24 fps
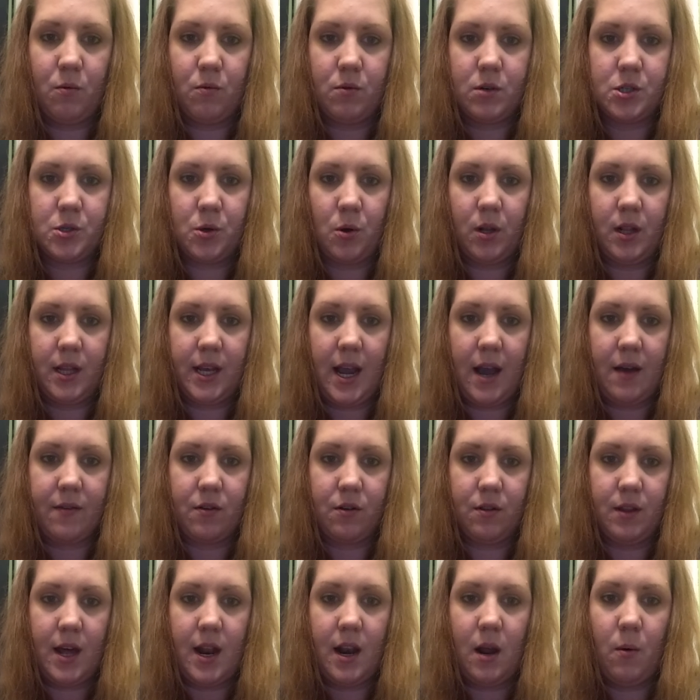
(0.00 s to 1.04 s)
Shortly
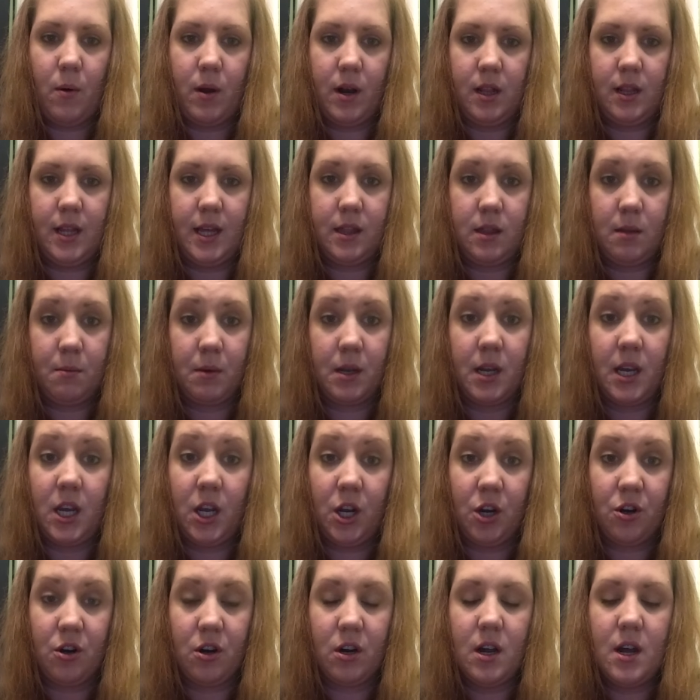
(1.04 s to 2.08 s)
after that I want to let them
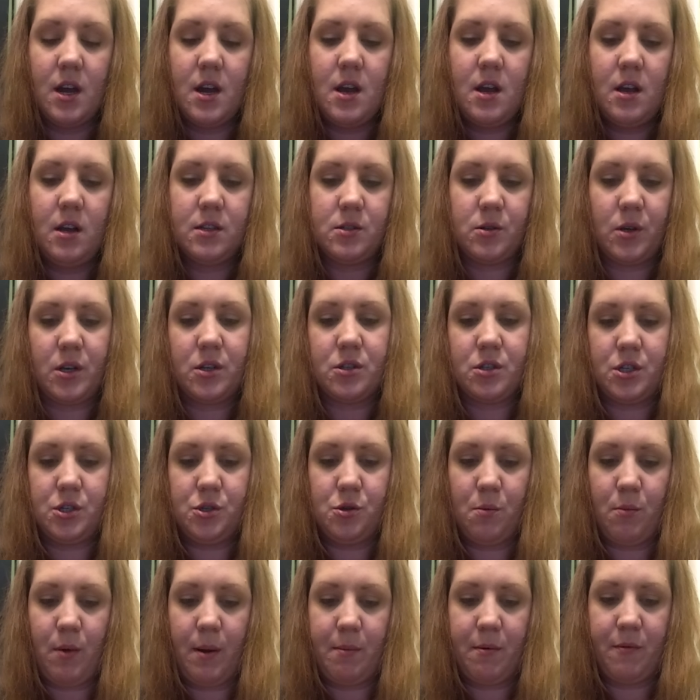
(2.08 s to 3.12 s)
cure. So I usually
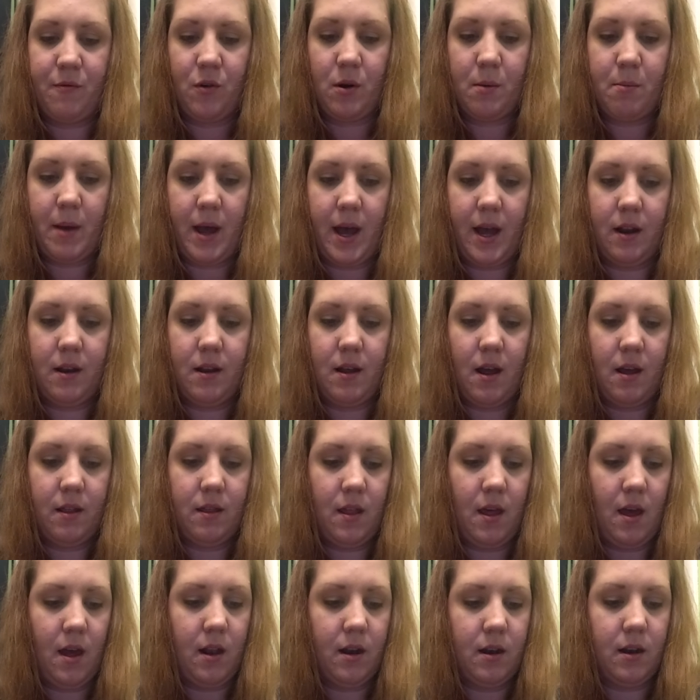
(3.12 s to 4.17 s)
do them right before bed,
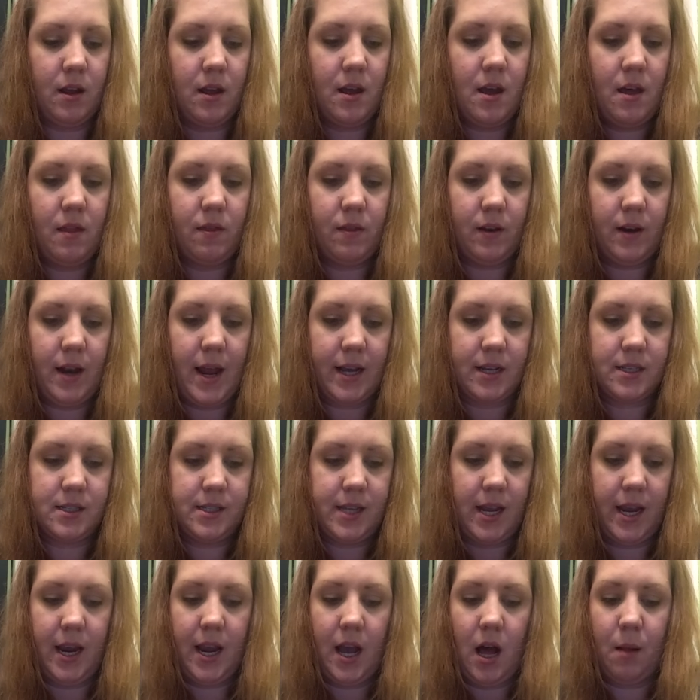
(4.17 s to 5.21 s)
and then the next
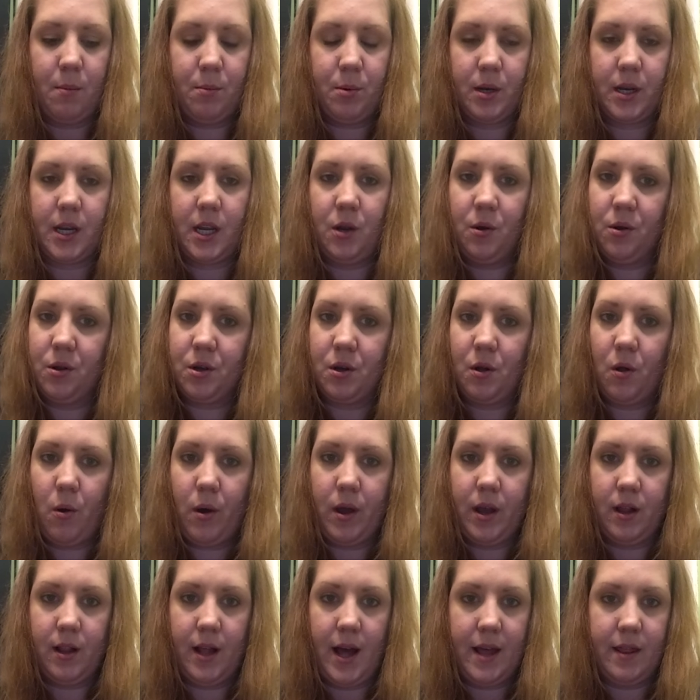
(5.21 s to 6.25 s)
day I'll put cuticle
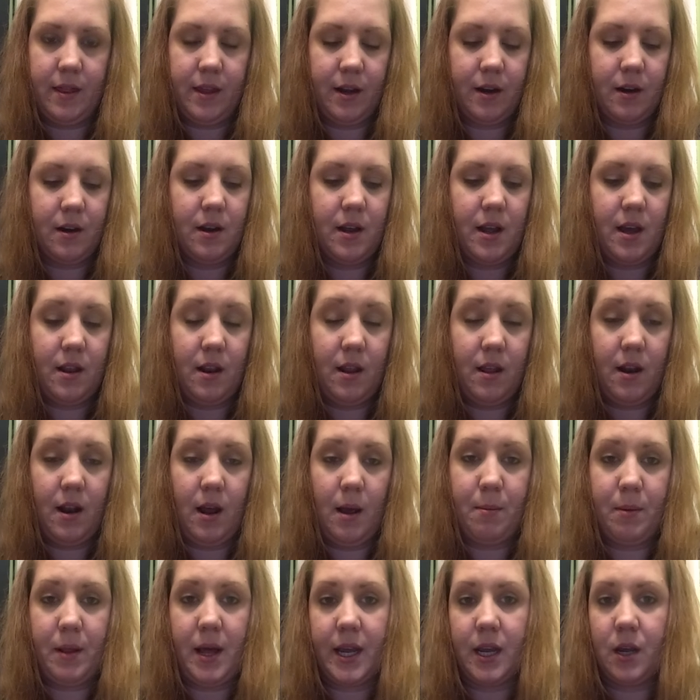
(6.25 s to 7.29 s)
oil on there, and then
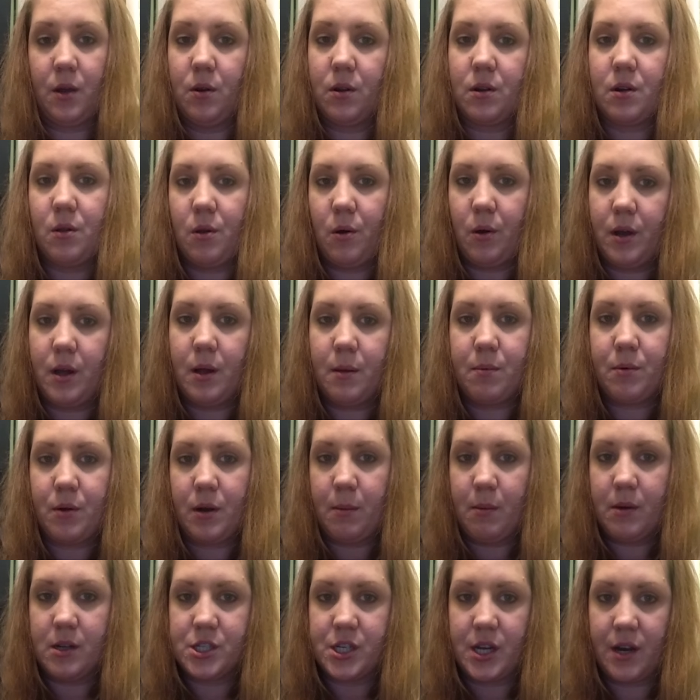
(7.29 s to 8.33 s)
I apply cuticle oil
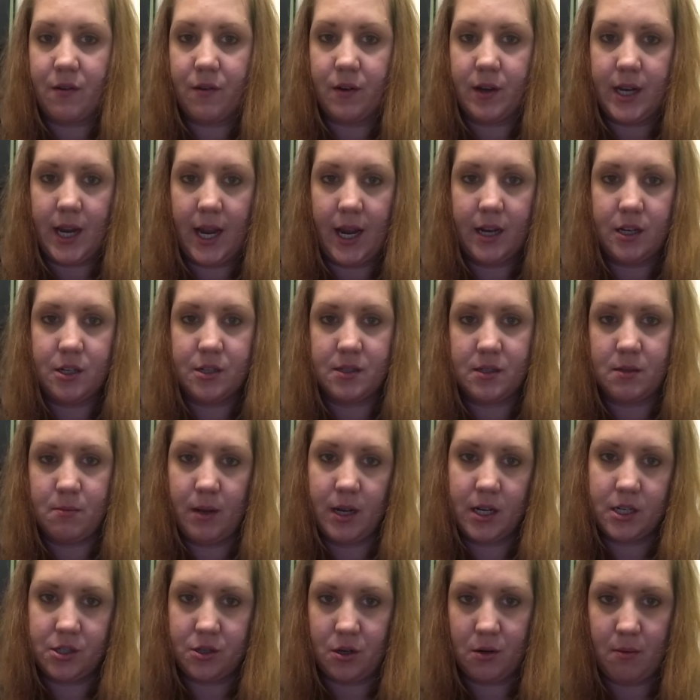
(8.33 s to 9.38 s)
pretty much every day just to
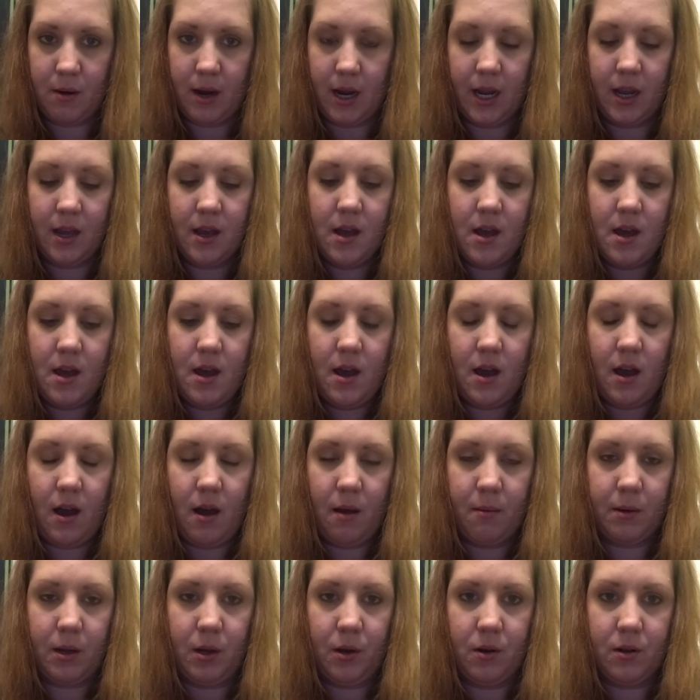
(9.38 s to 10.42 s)
make sure my
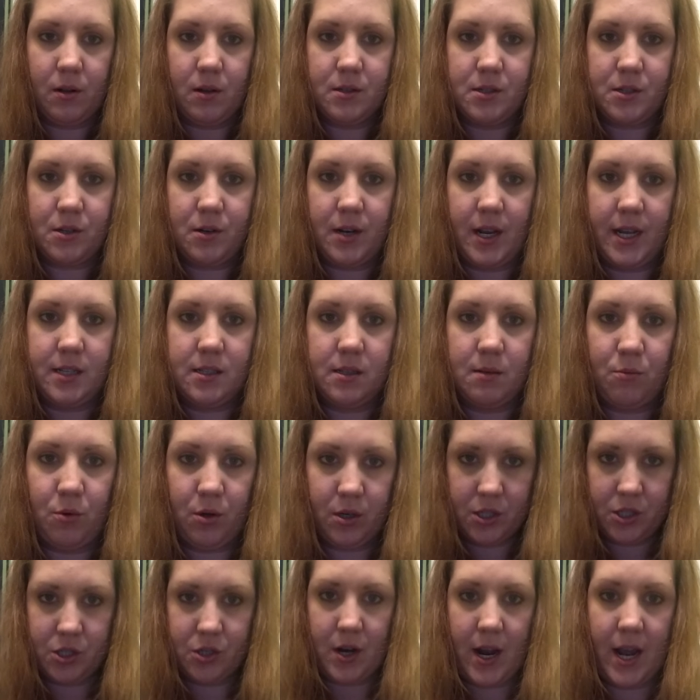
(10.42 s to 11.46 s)
cuticles are nice and
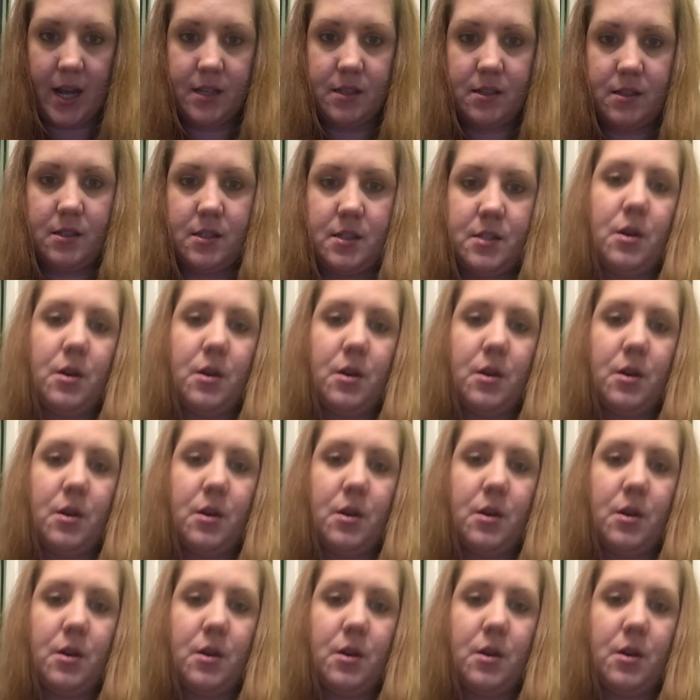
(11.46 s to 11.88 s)
moisturized.